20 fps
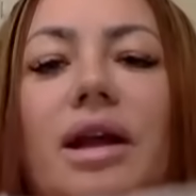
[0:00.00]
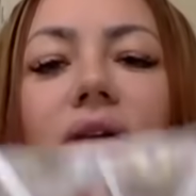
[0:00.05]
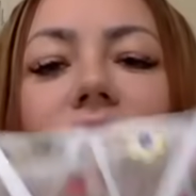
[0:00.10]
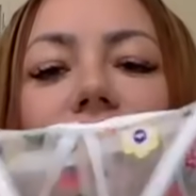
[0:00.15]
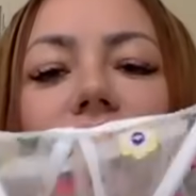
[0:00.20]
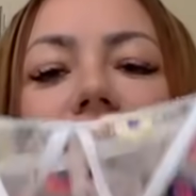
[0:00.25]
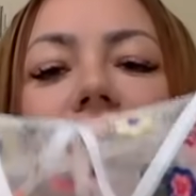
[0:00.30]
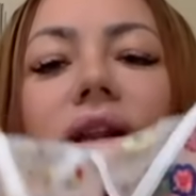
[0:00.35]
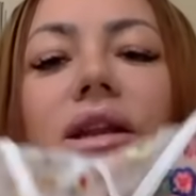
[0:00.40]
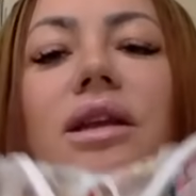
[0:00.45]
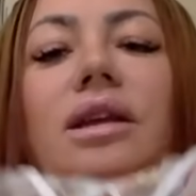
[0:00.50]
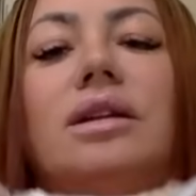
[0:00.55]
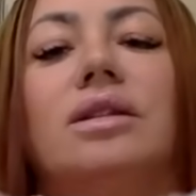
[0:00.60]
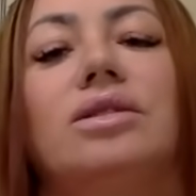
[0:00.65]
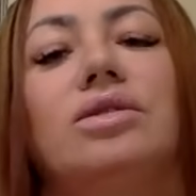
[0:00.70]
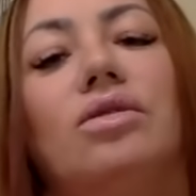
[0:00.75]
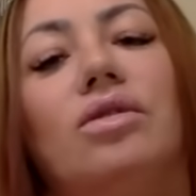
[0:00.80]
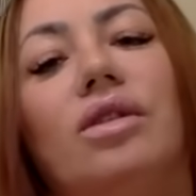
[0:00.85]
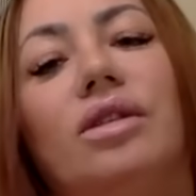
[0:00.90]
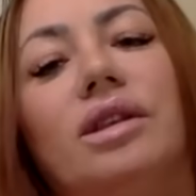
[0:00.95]
I really
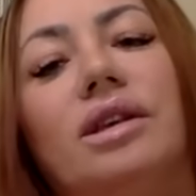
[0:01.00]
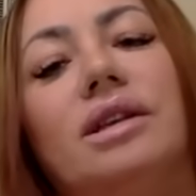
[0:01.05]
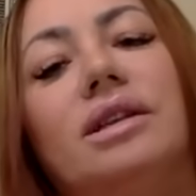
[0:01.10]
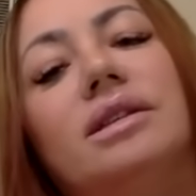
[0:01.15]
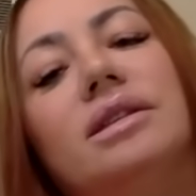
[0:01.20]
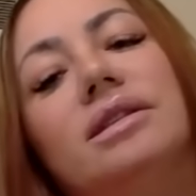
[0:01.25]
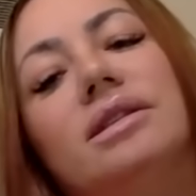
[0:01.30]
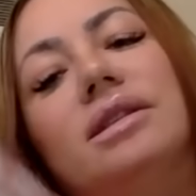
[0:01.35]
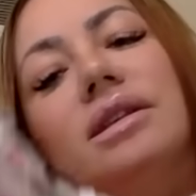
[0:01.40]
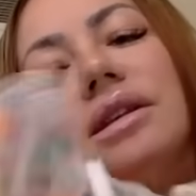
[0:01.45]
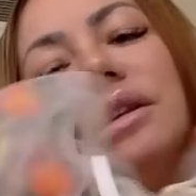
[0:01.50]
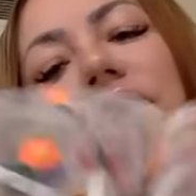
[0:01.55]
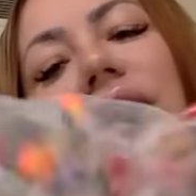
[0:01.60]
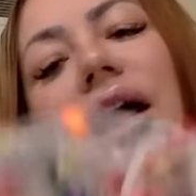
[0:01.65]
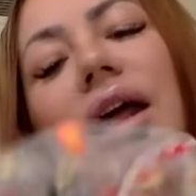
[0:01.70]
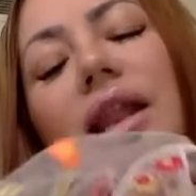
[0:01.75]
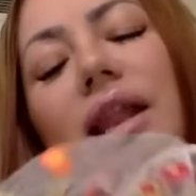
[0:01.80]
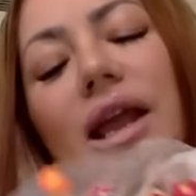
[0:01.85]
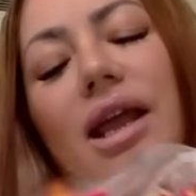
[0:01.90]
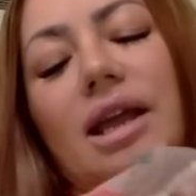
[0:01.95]
adore this.
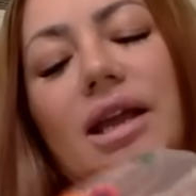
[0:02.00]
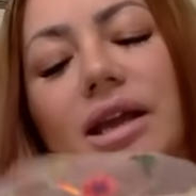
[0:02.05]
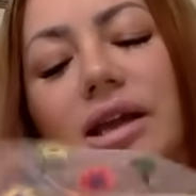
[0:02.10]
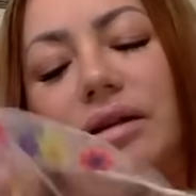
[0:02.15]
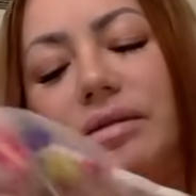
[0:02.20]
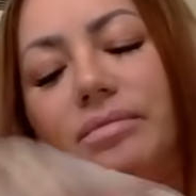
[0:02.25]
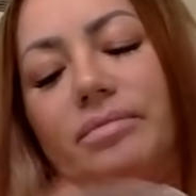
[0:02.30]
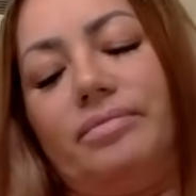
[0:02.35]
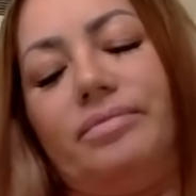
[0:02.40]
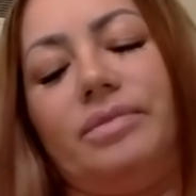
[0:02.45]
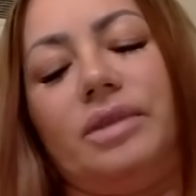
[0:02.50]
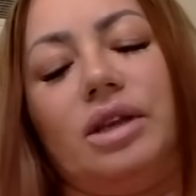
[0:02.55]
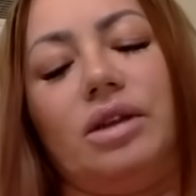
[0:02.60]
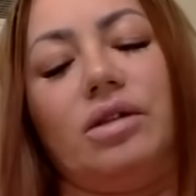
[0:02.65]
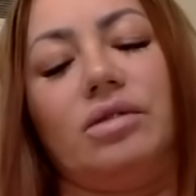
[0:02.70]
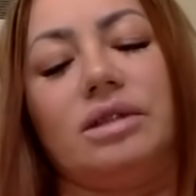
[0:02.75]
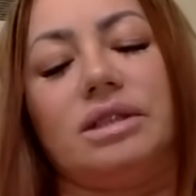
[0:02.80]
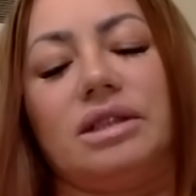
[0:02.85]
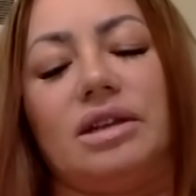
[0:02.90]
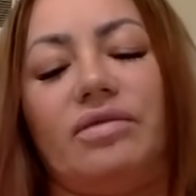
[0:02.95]
I like them, you
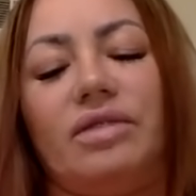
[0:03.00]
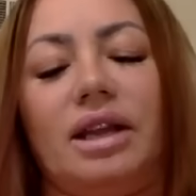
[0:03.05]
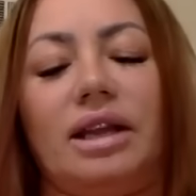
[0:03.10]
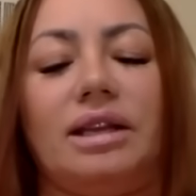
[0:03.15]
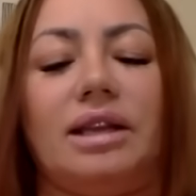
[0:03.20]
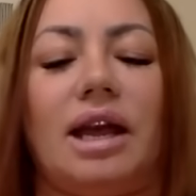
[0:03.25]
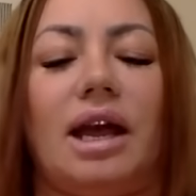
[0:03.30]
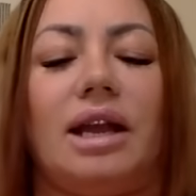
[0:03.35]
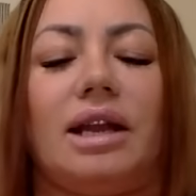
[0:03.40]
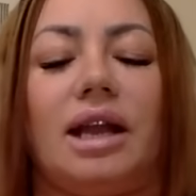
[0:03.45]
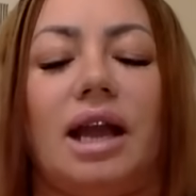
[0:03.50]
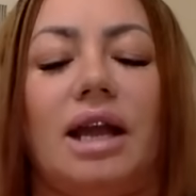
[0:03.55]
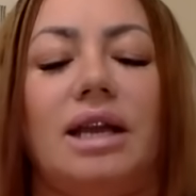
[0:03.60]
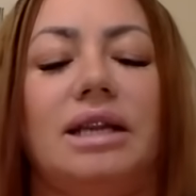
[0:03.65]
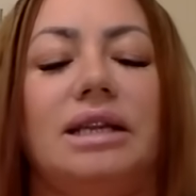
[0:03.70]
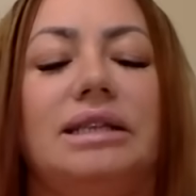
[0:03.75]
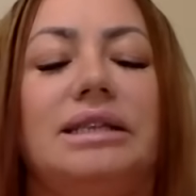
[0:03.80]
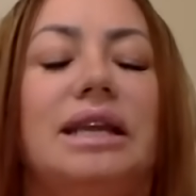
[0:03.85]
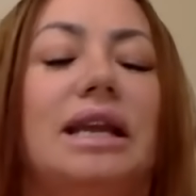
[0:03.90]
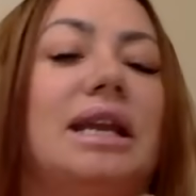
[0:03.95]
know, stuff like that, kind
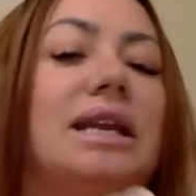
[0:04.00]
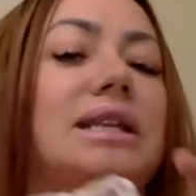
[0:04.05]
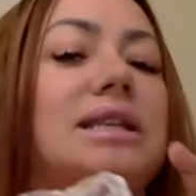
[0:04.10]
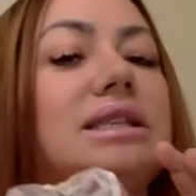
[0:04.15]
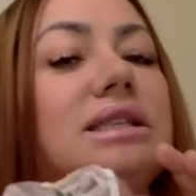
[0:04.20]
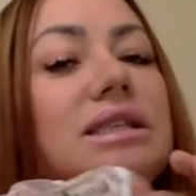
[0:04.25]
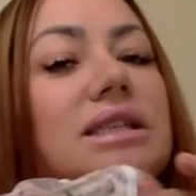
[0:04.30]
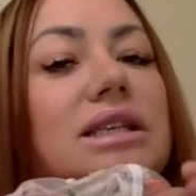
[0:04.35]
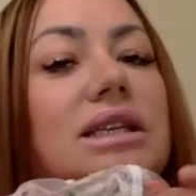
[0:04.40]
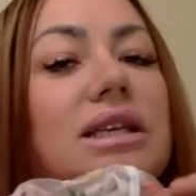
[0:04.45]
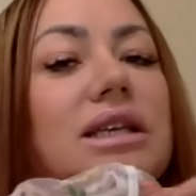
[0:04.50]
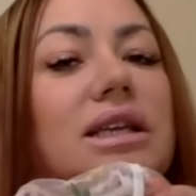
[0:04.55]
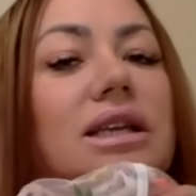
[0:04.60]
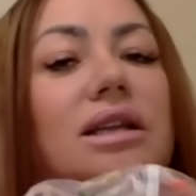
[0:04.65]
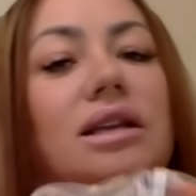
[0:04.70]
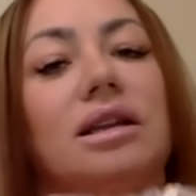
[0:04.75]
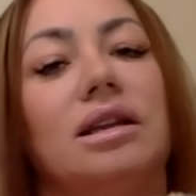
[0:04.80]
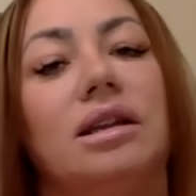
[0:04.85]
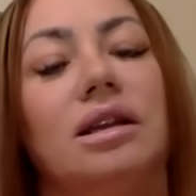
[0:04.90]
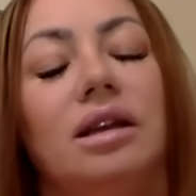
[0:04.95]
of dainty
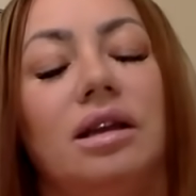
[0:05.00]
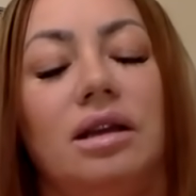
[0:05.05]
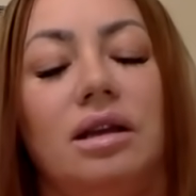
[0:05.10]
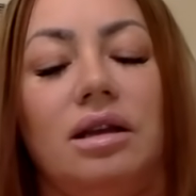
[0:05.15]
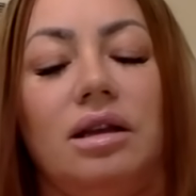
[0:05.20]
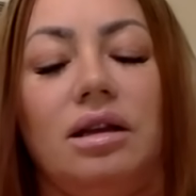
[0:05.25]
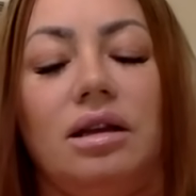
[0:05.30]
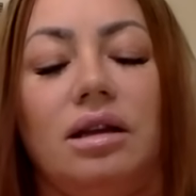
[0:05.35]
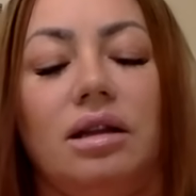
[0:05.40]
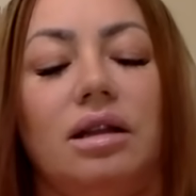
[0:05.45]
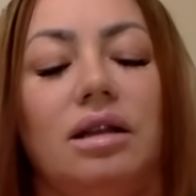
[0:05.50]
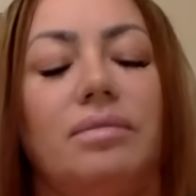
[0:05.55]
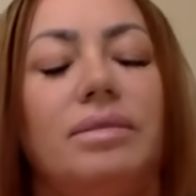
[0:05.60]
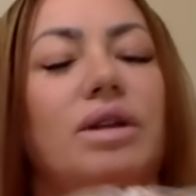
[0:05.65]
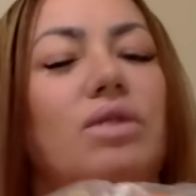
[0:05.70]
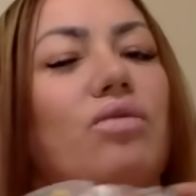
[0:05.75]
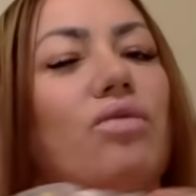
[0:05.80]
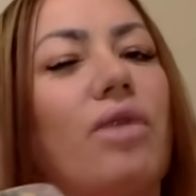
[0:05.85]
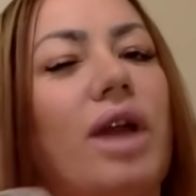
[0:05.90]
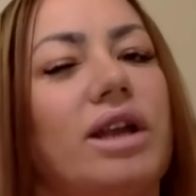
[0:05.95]
and a little bit
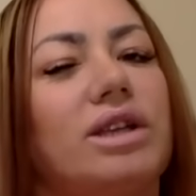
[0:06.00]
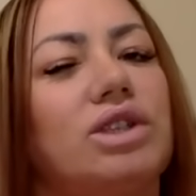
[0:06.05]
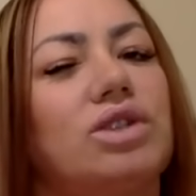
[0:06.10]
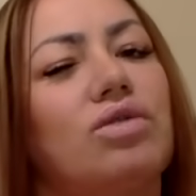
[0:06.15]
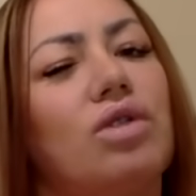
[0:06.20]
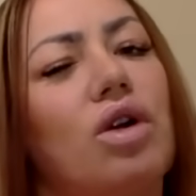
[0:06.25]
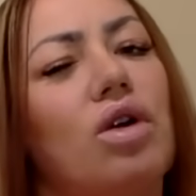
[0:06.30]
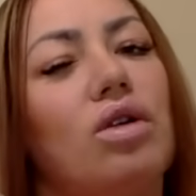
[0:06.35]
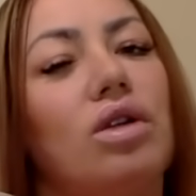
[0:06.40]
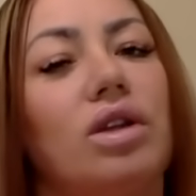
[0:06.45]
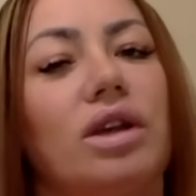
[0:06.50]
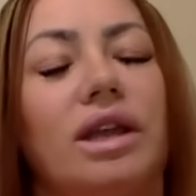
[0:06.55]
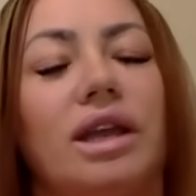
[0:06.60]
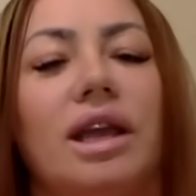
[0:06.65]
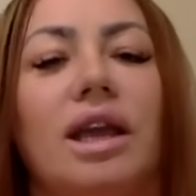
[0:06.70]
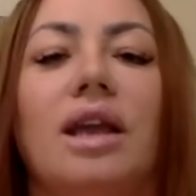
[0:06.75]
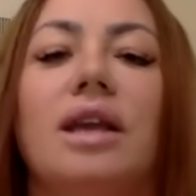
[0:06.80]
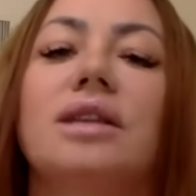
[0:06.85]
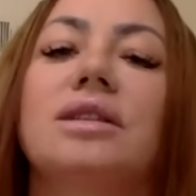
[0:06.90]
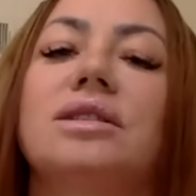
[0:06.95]
retro
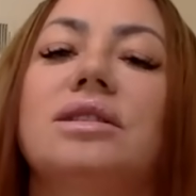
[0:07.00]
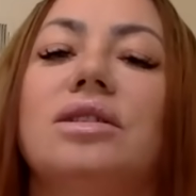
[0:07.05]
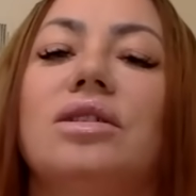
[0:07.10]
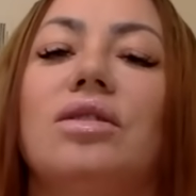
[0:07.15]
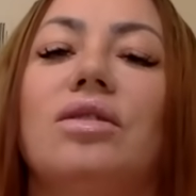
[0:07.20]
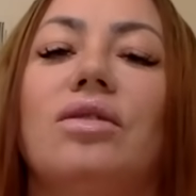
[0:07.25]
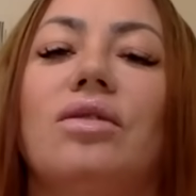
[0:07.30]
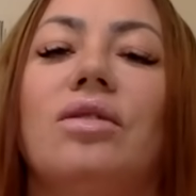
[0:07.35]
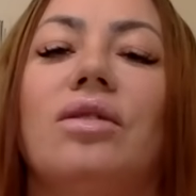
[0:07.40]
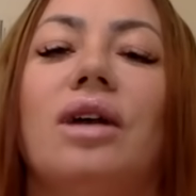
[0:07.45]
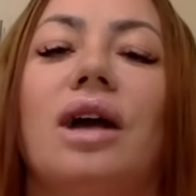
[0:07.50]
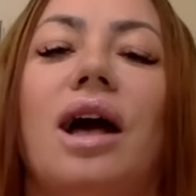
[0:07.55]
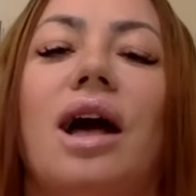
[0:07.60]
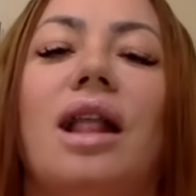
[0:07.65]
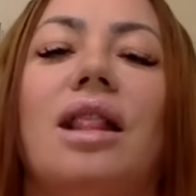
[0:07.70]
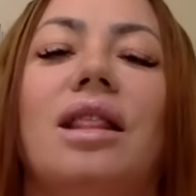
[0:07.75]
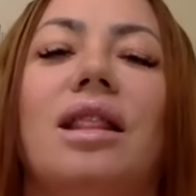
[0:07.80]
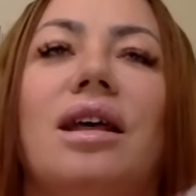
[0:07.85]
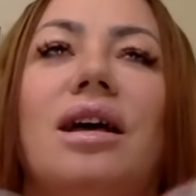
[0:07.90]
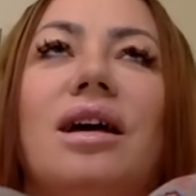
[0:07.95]
looking. So I
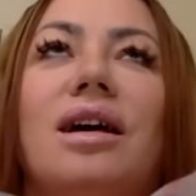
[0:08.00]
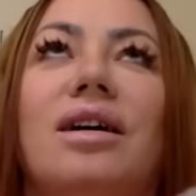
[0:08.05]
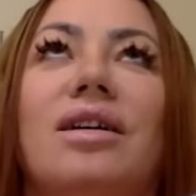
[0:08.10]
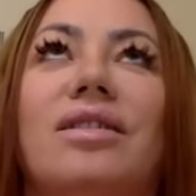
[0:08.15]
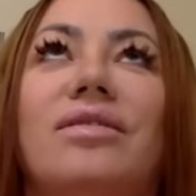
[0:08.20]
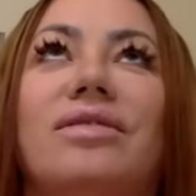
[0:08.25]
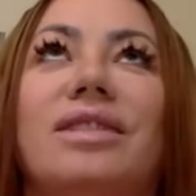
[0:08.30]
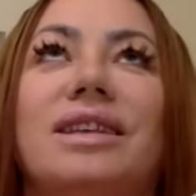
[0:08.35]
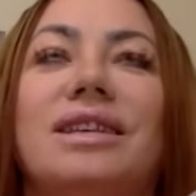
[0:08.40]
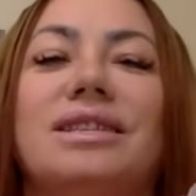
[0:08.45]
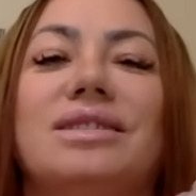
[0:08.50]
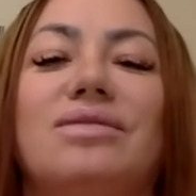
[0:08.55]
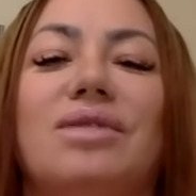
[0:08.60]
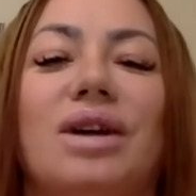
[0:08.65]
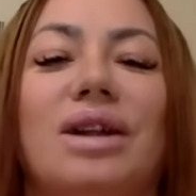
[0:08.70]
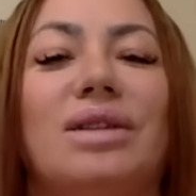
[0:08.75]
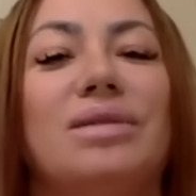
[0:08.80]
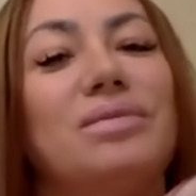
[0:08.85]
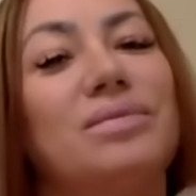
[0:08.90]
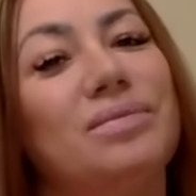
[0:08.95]
love this one.